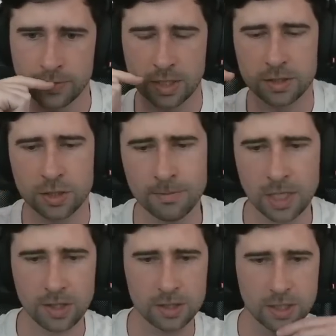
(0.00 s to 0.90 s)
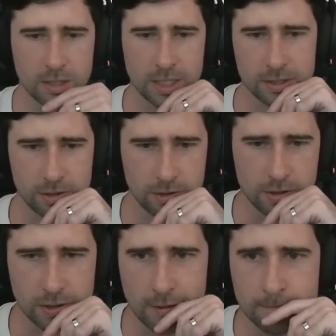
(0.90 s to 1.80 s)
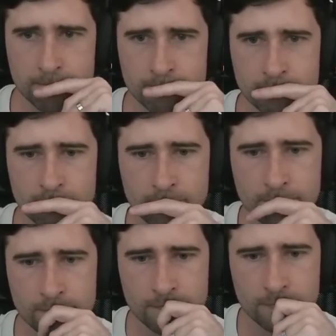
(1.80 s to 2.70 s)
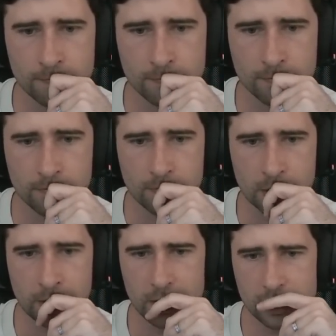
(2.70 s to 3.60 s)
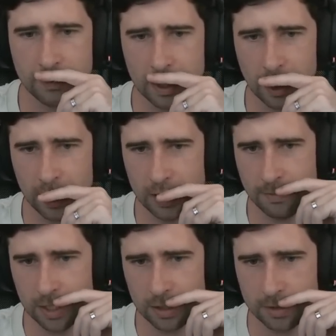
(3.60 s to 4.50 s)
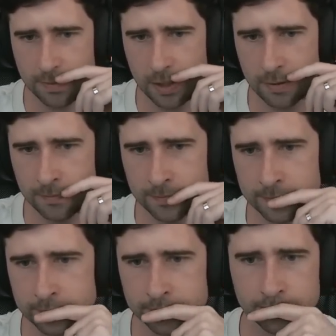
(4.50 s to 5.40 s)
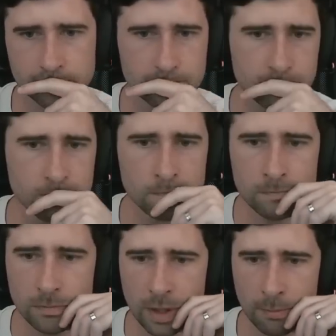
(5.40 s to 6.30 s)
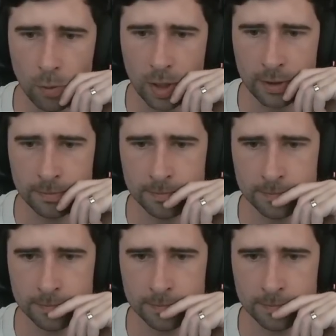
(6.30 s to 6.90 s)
So many things I'd like to do this game. I need to make this play. Number one.